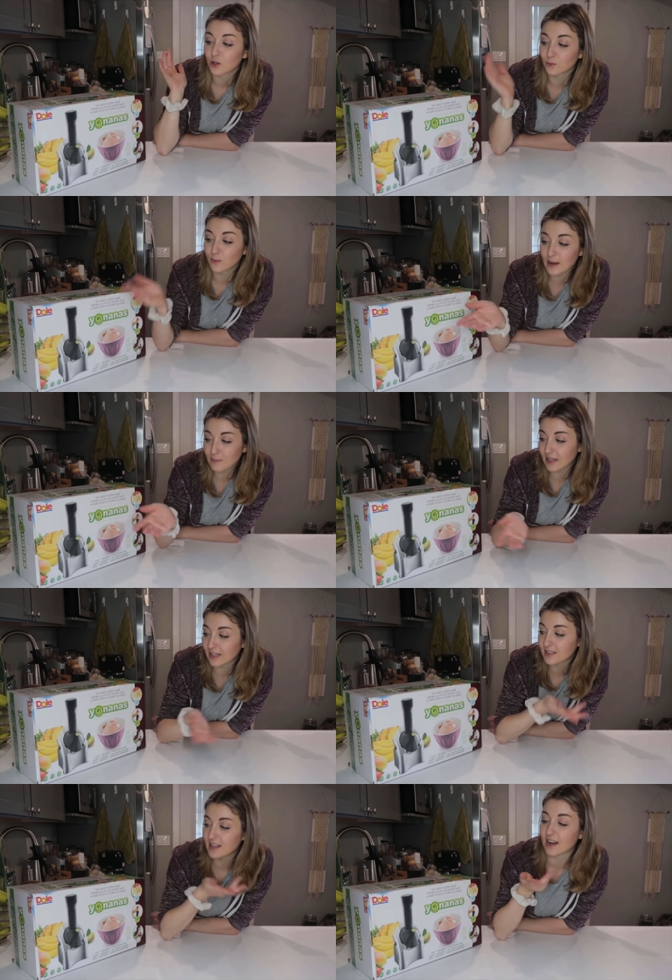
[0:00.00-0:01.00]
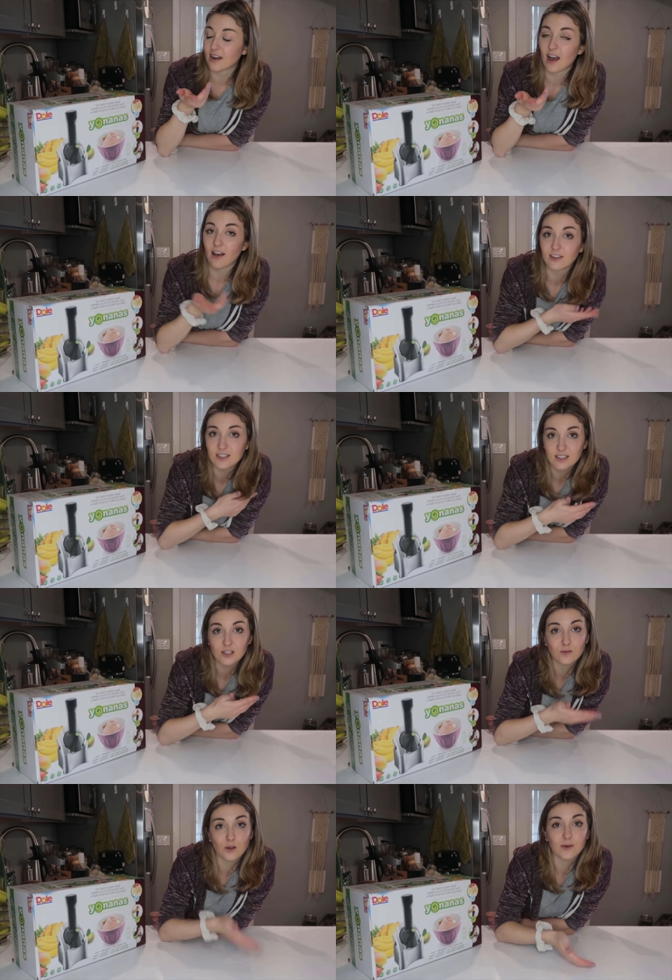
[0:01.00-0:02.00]
great because then obviously
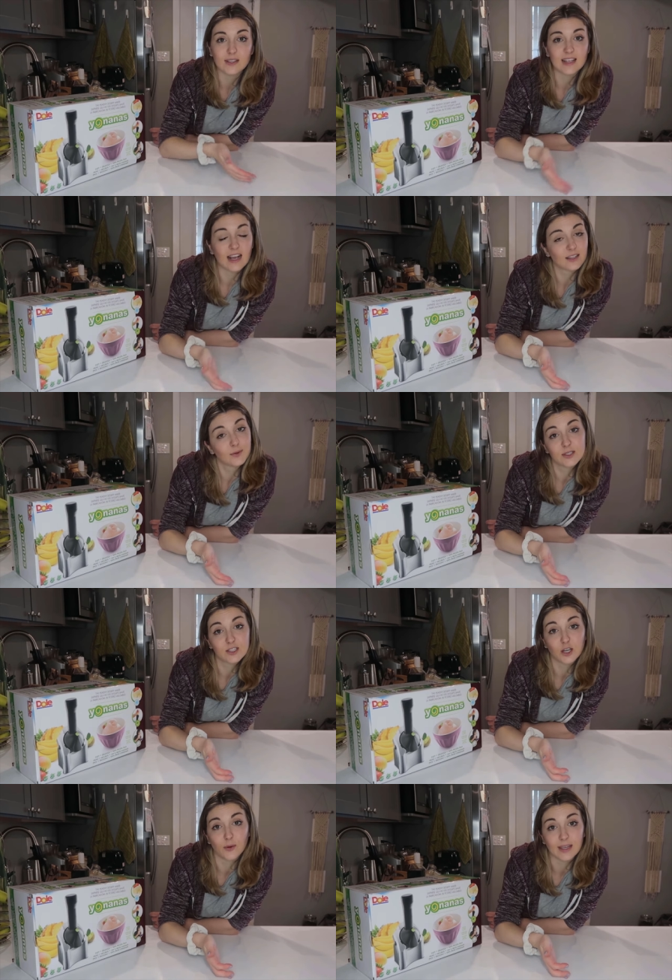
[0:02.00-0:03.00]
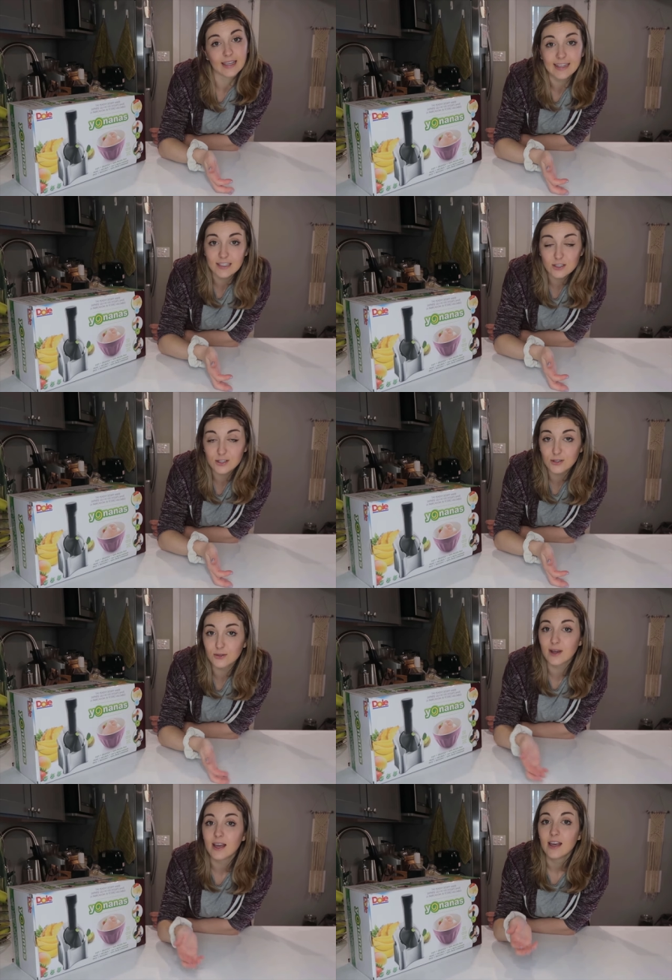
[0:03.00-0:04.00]
you know exactly what's going
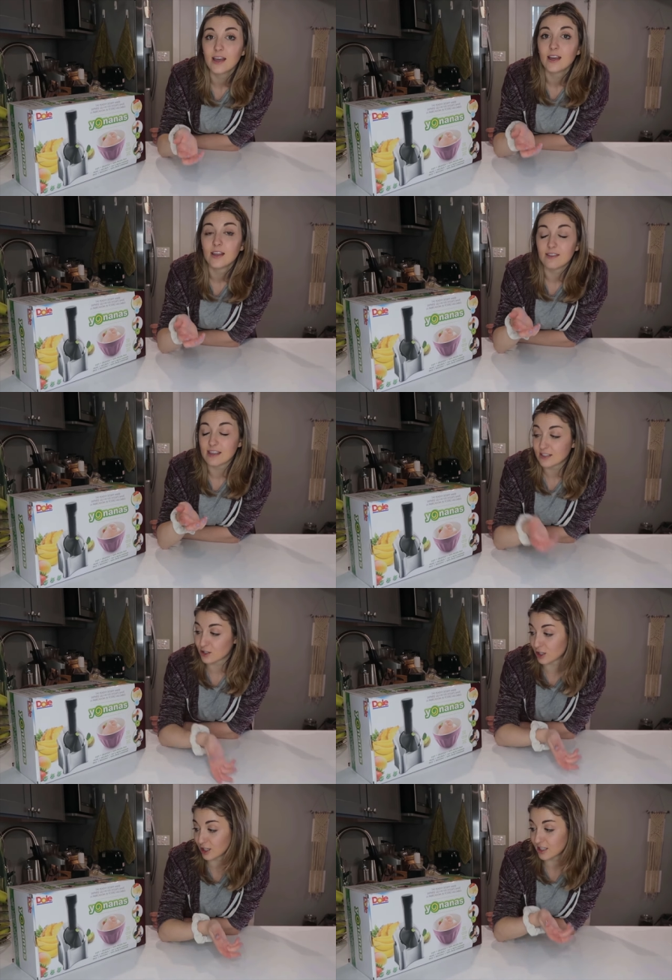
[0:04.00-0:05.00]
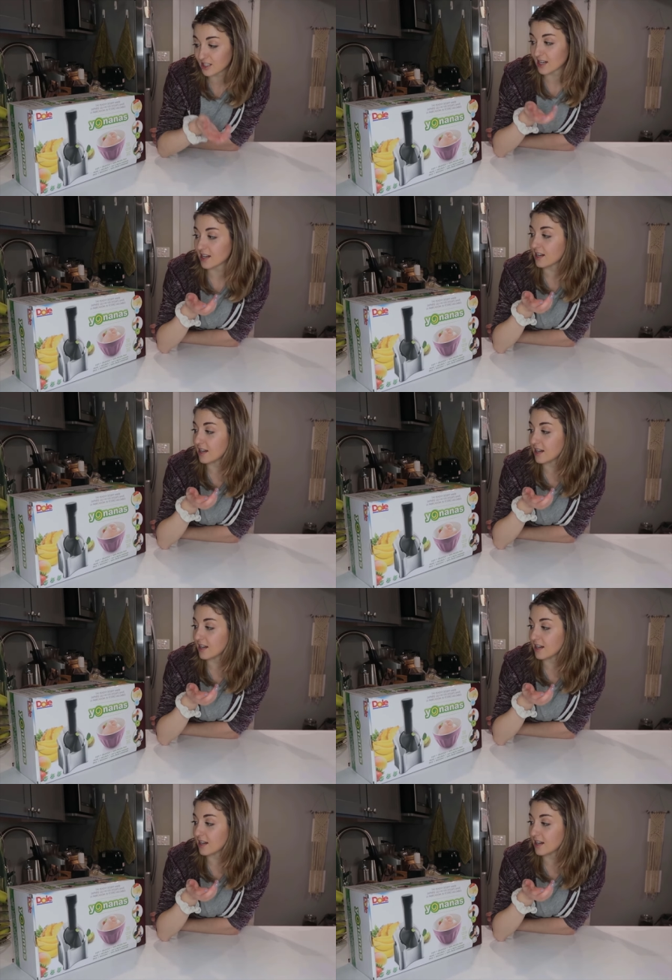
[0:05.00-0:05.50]
into the dessert.